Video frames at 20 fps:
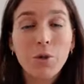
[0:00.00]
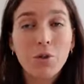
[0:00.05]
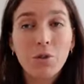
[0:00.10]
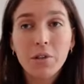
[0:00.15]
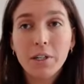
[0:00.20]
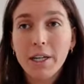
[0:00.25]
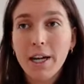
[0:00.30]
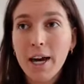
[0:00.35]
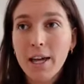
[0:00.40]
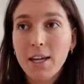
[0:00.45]

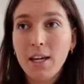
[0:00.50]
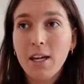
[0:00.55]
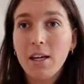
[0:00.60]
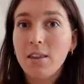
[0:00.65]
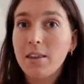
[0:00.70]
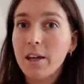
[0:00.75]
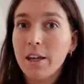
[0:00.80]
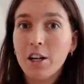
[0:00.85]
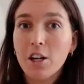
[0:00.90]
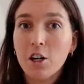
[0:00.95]

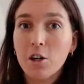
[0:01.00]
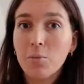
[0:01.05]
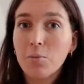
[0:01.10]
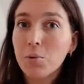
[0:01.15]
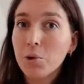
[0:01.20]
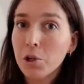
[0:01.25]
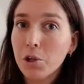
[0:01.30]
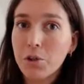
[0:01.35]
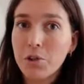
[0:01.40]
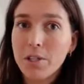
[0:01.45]
organic, that are
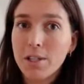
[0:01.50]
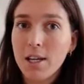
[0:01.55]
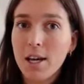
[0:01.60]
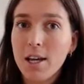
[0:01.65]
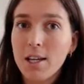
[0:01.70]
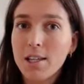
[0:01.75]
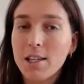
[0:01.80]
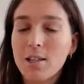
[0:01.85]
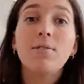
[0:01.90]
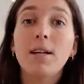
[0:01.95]

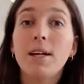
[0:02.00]
processed.